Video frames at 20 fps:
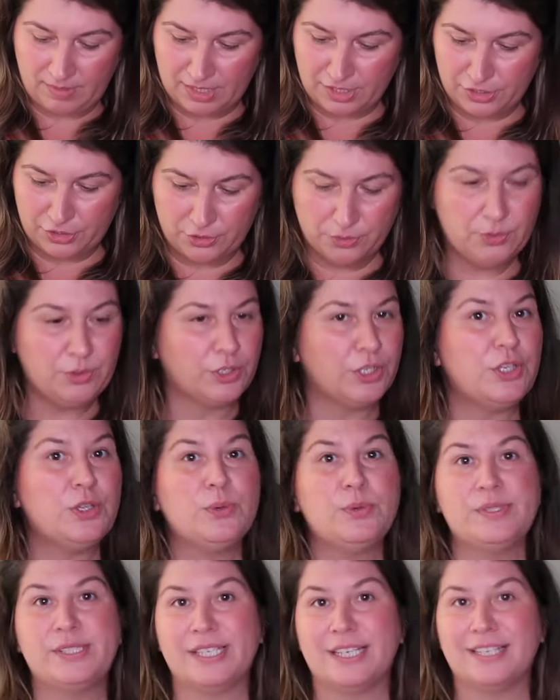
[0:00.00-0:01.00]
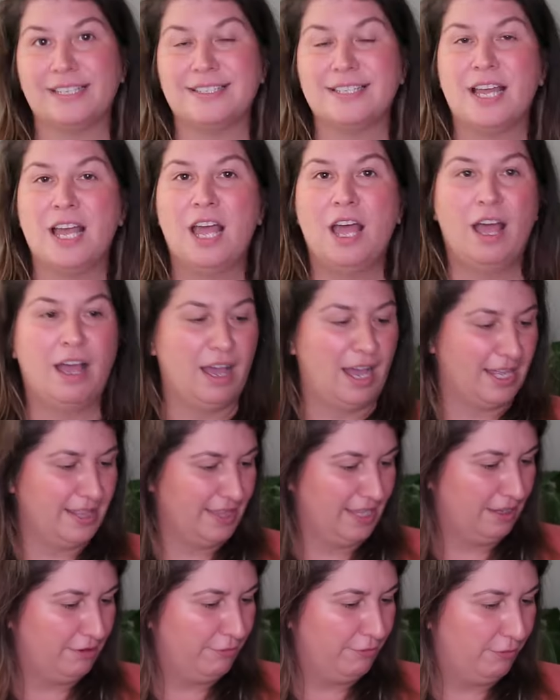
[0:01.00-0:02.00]
you could use it, I
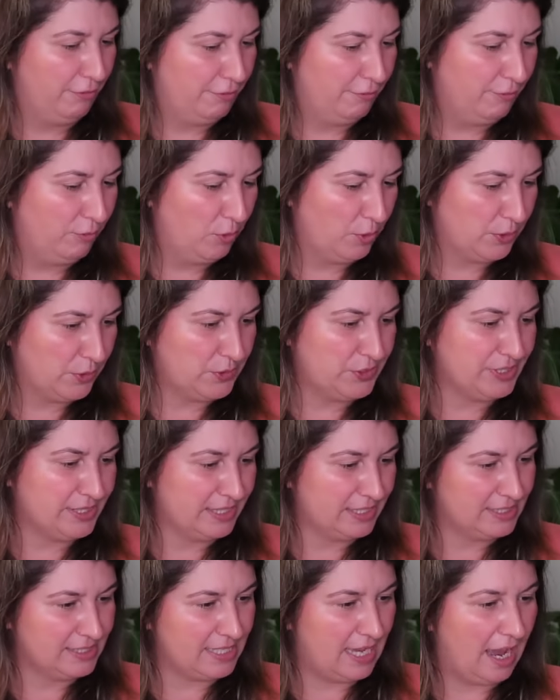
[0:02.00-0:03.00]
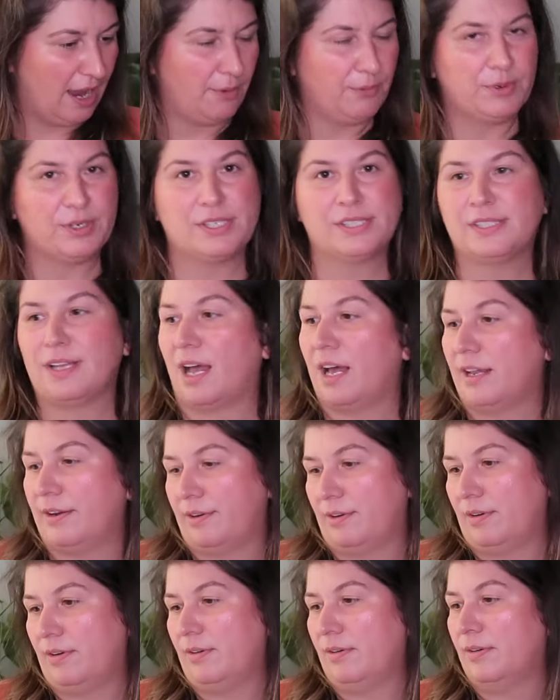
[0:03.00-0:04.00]
think, for 4 to 6 hours
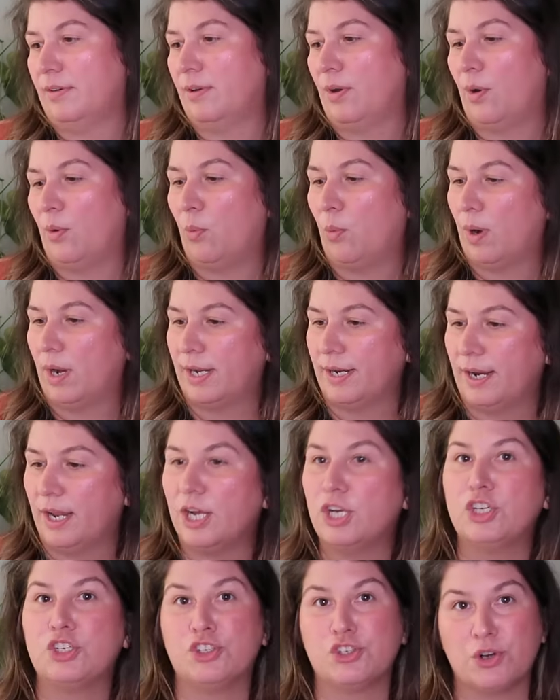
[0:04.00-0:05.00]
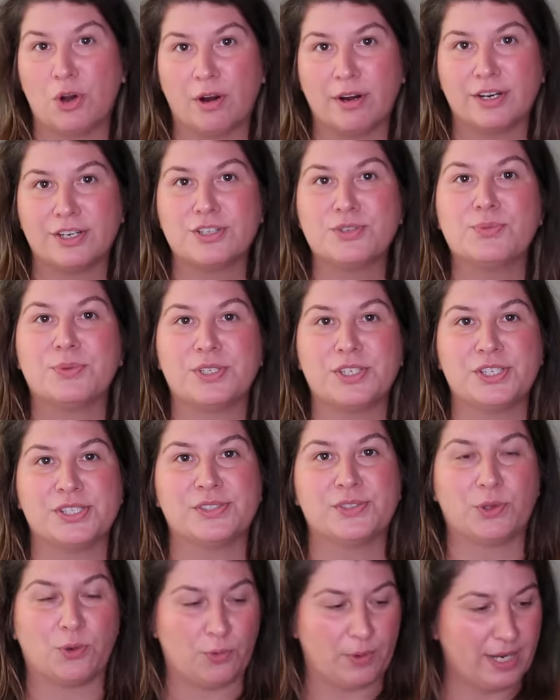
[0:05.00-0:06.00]
on one charge, which
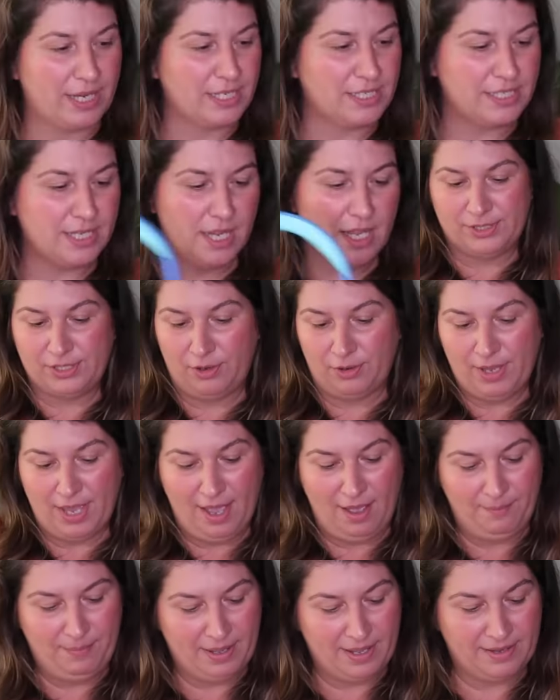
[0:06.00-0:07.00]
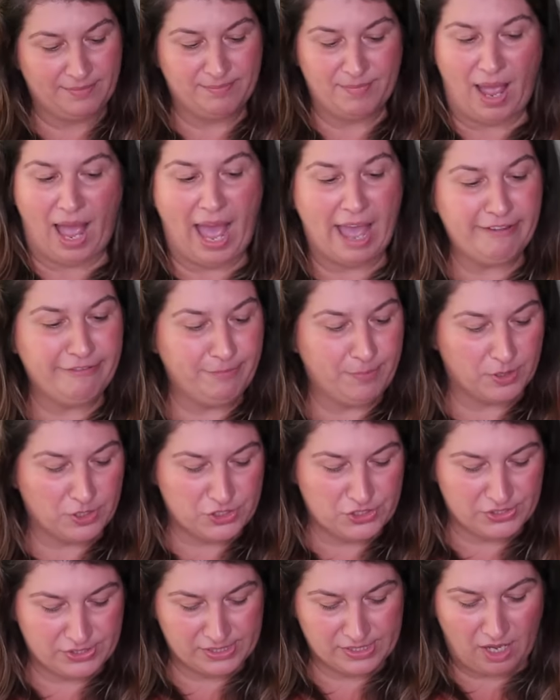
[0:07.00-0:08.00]
is great. So yeah, but I've
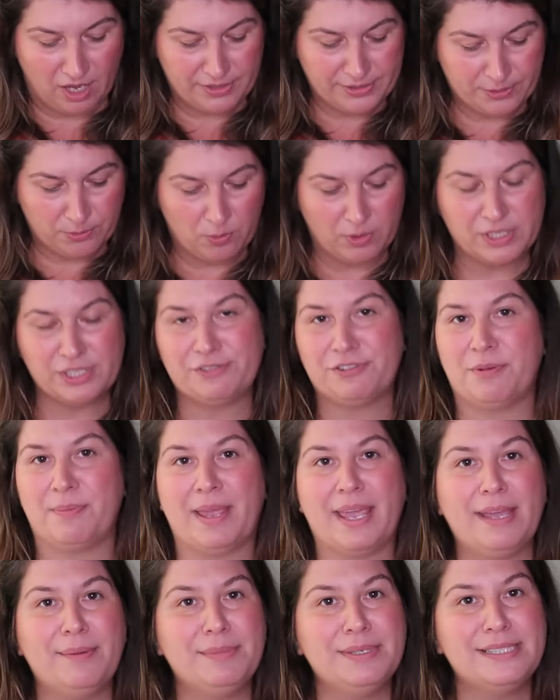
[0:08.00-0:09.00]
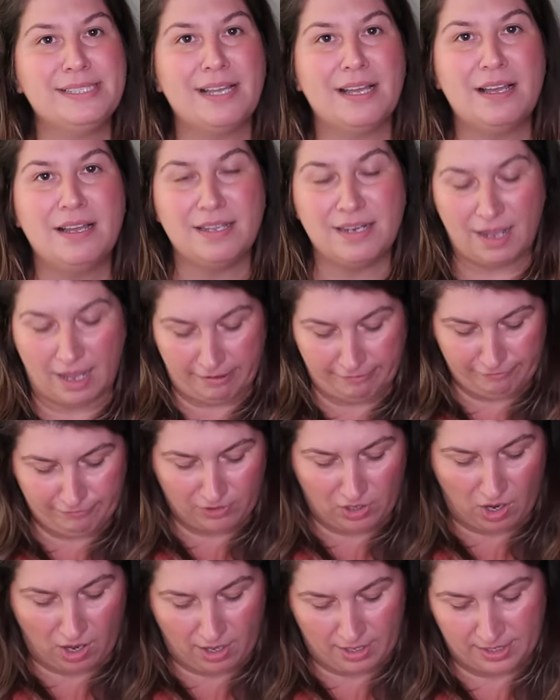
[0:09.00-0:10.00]
purchased other ones from Amazon.
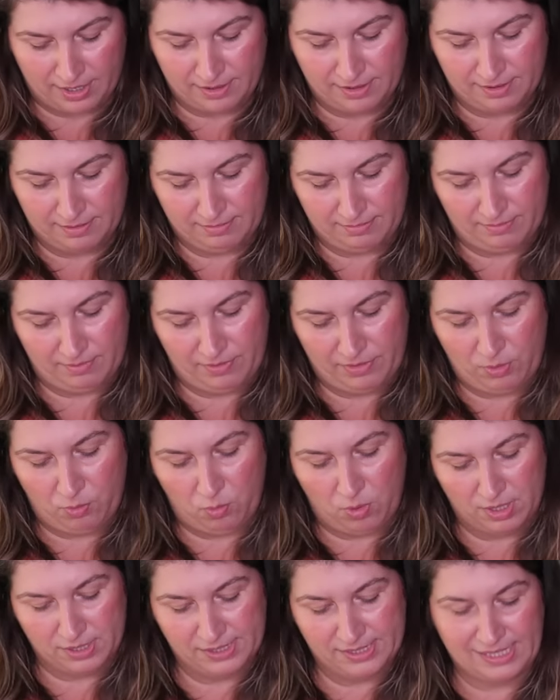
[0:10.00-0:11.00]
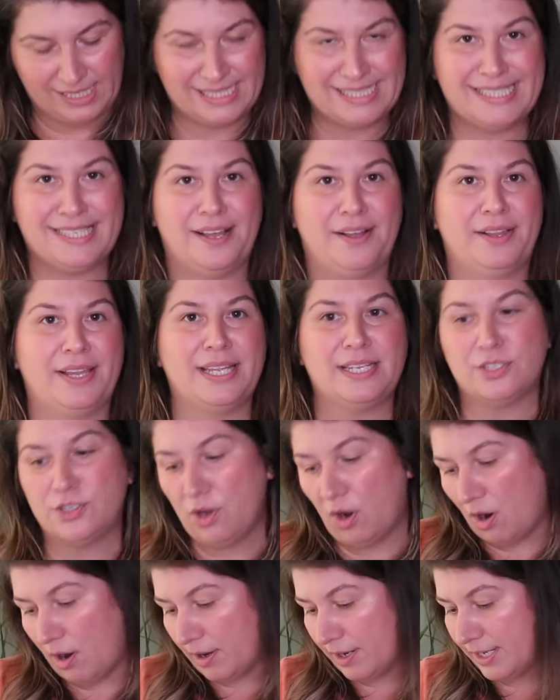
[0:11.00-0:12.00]
I've gotten the ones they sell in
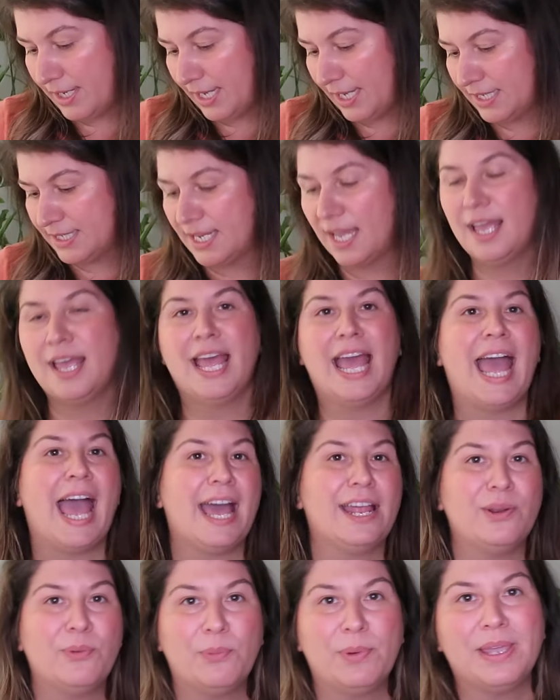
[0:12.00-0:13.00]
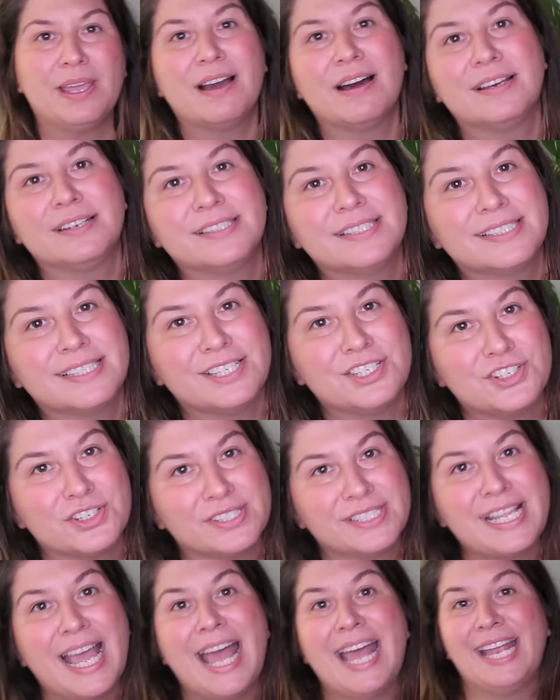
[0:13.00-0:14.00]
Target, and we honestly
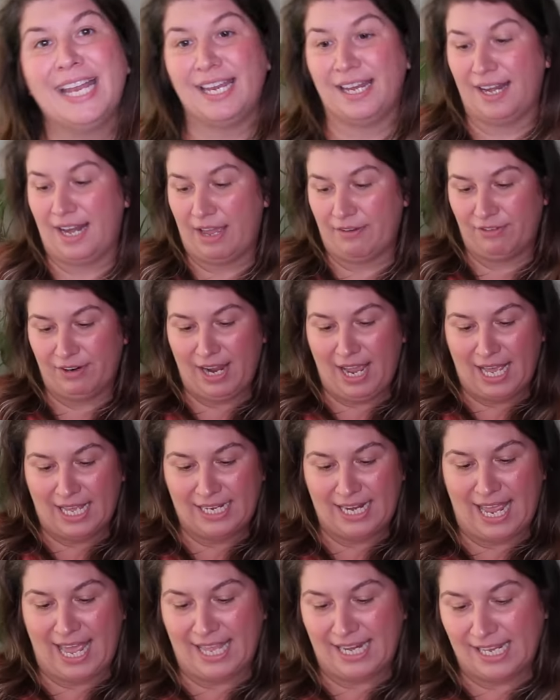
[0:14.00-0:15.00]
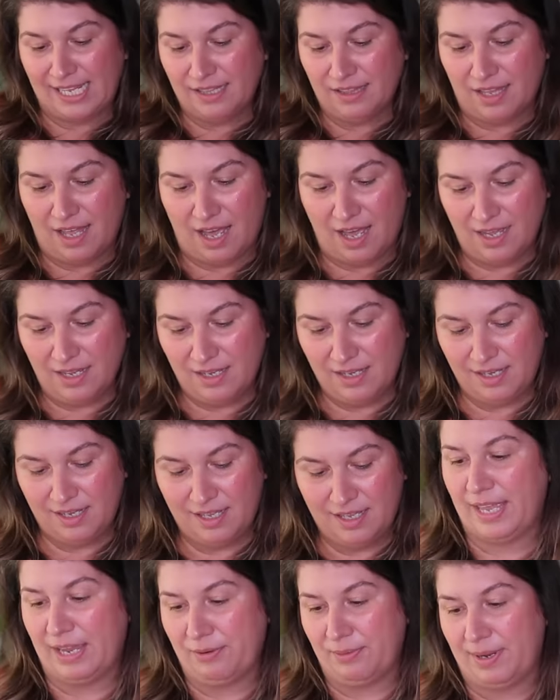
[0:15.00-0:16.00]
just never had any luck.
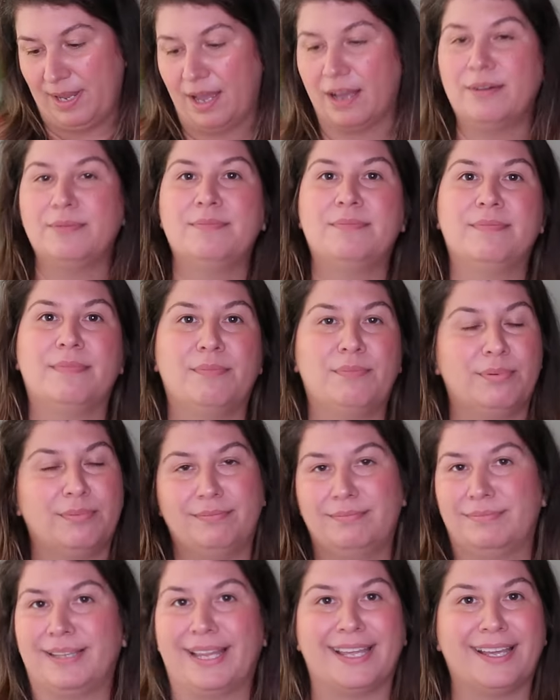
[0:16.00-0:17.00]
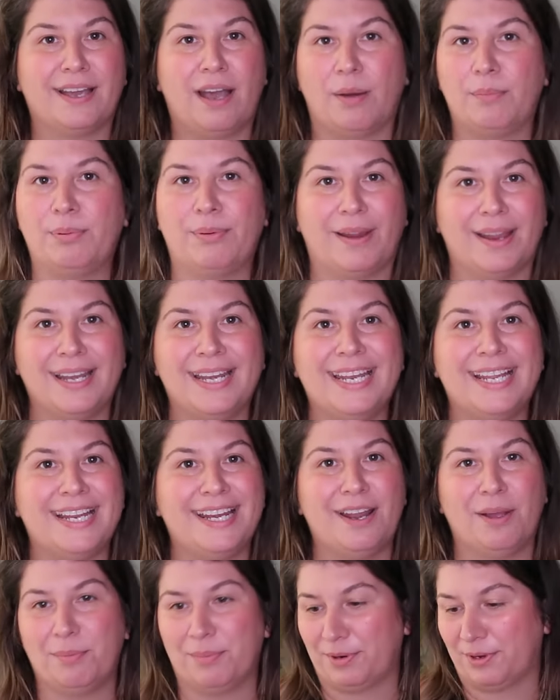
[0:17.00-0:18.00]
Here we are, like a
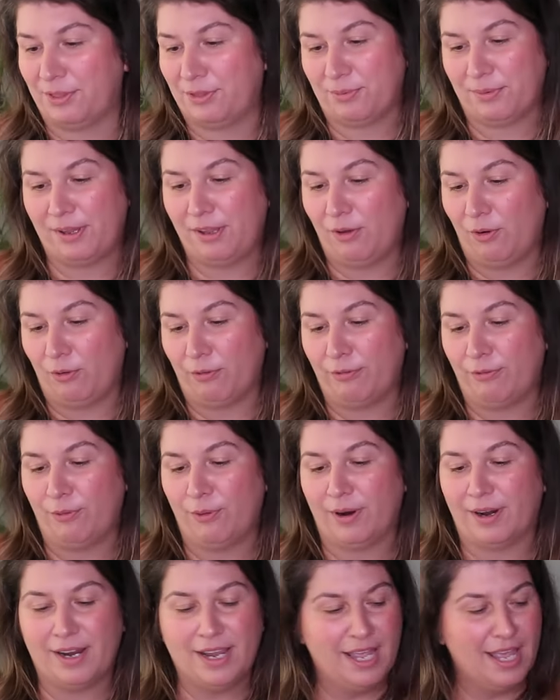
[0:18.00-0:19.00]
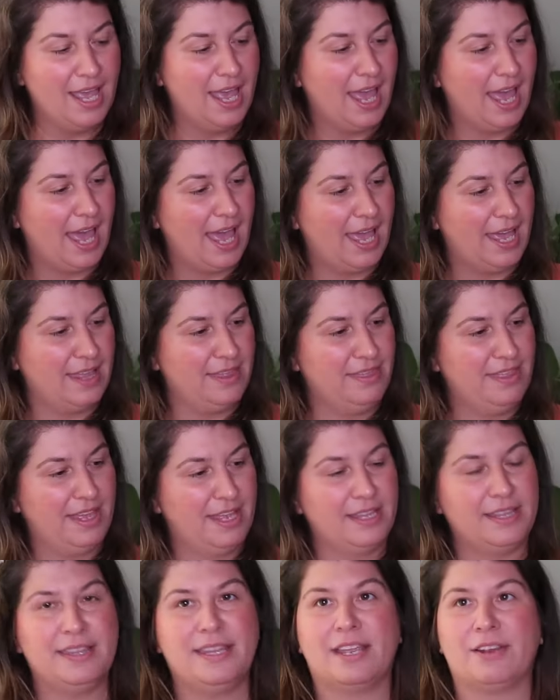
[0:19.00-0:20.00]
brand number 3 or 4. And
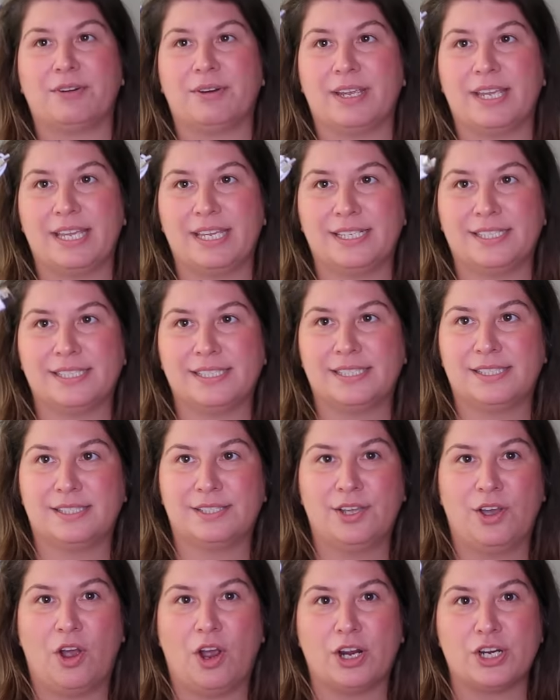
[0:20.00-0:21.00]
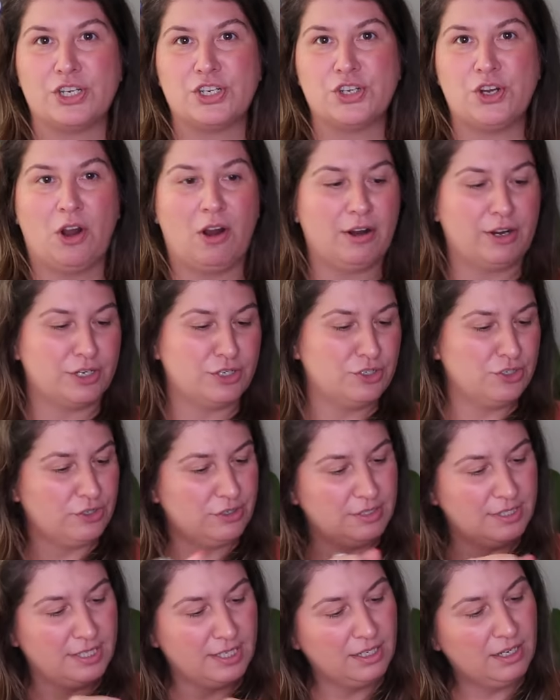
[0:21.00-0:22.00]
then there is our
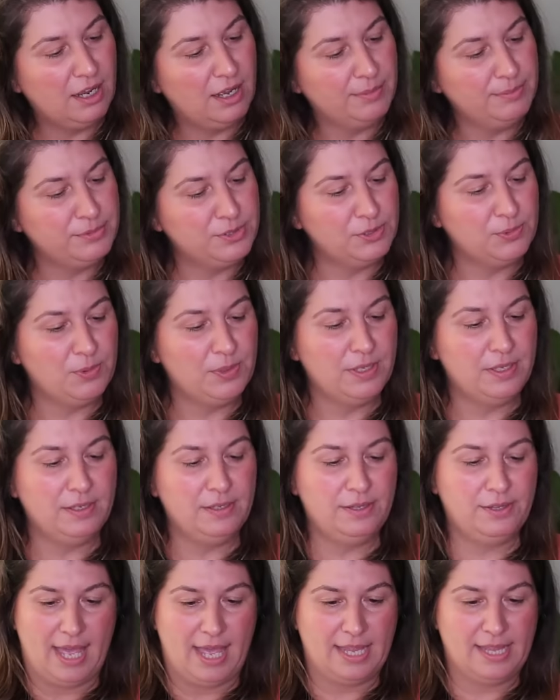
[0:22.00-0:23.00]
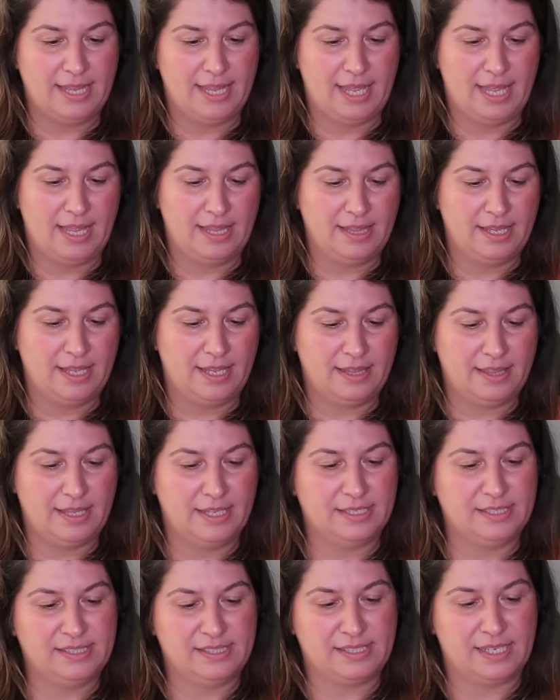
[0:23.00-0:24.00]
charger that it comes with, and then
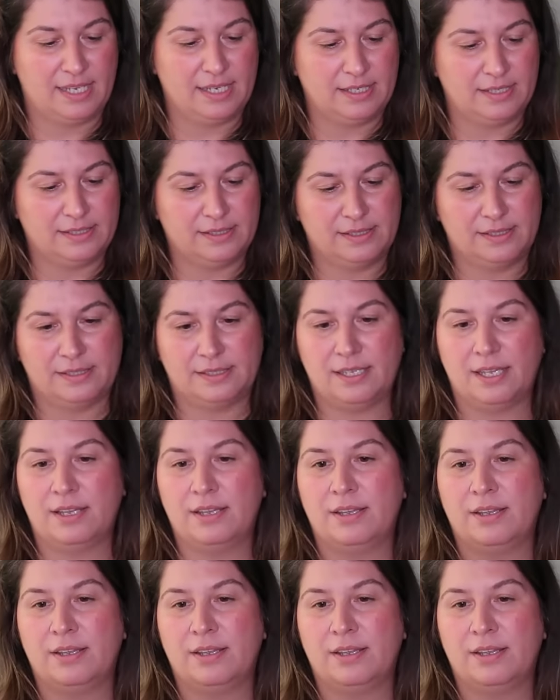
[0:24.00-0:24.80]
this is